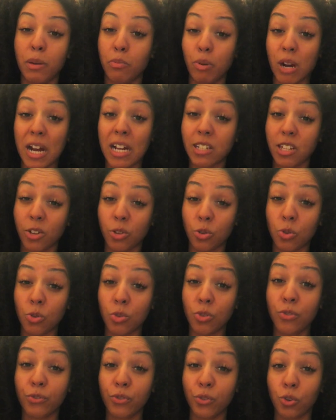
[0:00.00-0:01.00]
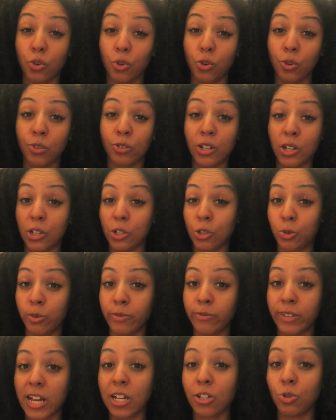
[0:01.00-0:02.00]
practical for those
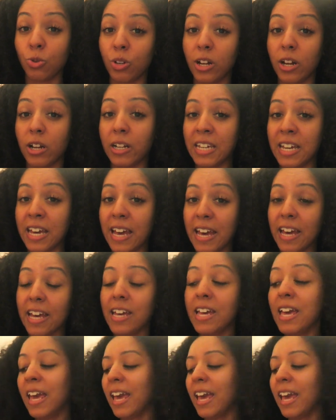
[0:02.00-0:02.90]
with natural curly hair,